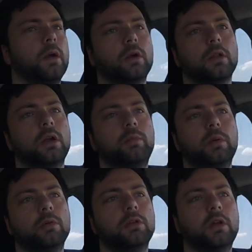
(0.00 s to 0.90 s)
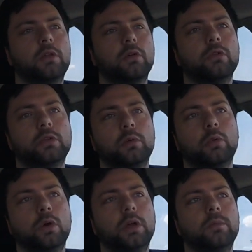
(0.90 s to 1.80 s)
or a lot of people like throwing them
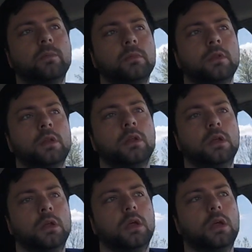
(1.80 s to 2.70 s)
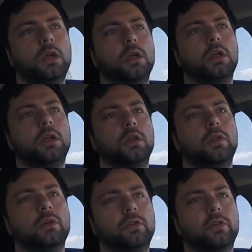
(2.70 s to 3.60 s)
away,
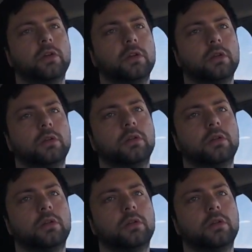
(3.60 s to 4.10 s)
and they're just gonna